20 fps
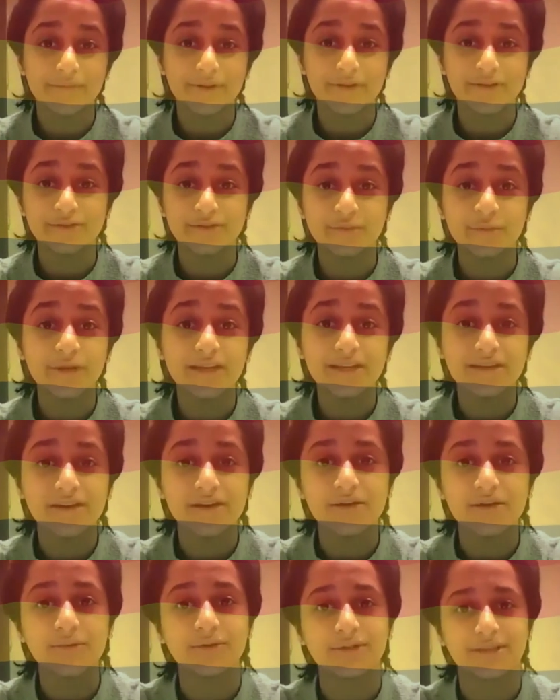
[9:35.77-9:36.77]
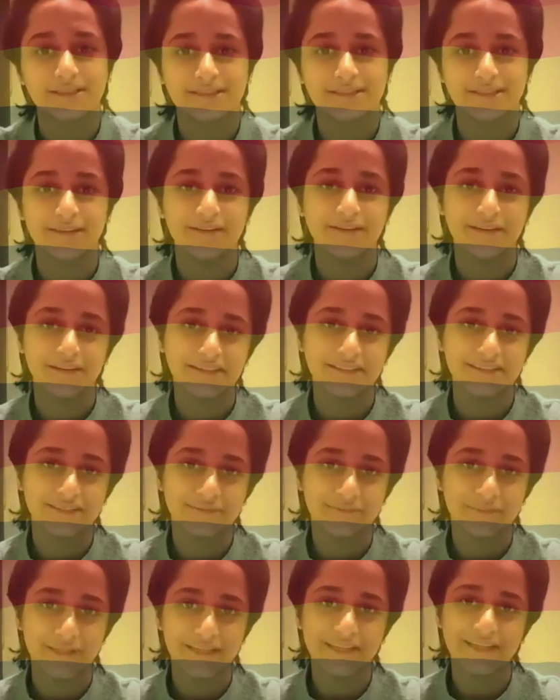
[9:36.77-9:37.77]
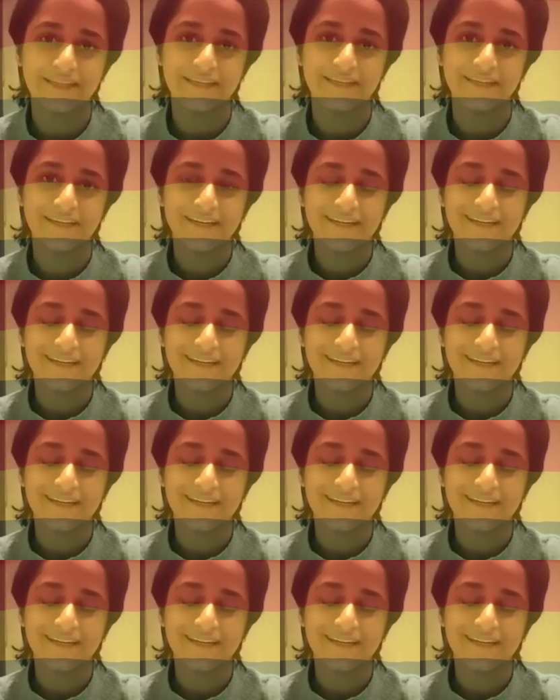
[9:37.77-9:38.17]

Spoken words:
because we know what it's like to be